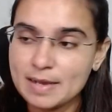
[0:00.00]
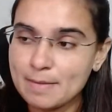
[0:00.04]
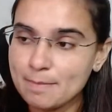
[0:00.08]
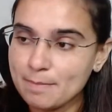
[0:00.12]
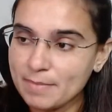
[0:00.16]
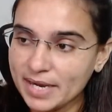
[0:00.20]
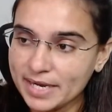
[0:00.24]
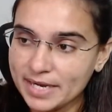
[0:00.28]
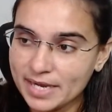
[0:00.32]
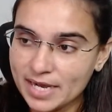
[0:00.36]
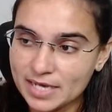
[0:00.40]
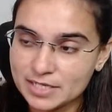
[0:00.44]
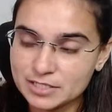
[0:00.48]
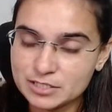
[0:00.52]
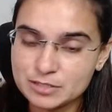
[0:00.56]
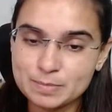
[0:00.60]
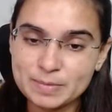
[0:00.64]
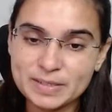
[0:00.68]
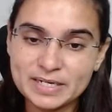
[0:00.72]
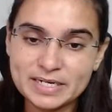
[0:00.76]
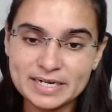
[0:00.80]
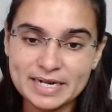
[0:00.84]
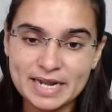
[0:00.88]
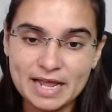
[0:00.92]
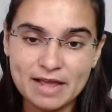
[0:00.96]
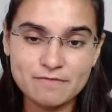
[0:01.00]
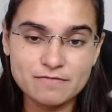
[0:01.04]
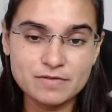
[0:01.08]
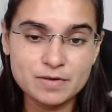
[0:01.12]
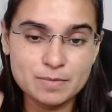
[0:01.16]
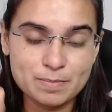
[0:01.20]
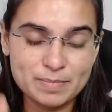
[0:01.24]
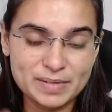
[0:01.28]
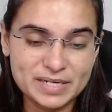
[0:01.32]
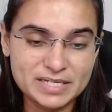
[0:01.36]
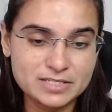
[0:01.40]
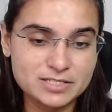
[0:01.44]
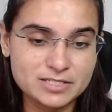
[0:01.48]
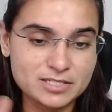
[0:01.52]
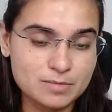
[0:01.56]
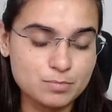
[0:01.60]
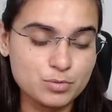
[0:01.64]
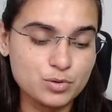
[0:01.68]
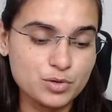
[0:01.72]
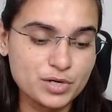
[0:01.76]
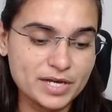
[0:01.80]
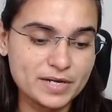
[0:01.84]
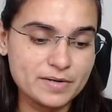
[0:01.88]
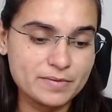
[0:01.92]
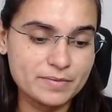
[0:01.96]
My husband never picks a
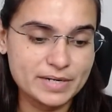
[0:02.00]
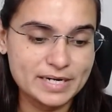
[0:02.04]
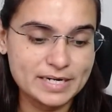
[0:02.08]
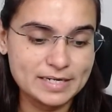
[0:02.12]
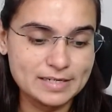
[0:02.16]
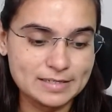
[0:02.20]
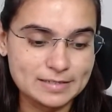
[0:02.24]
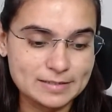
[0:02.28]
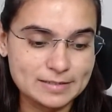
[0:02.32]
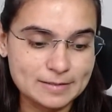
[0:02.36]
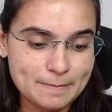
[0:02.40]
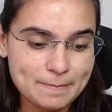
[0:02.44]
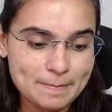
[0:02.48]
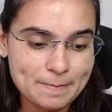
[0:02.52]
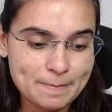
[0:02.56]
book and read it.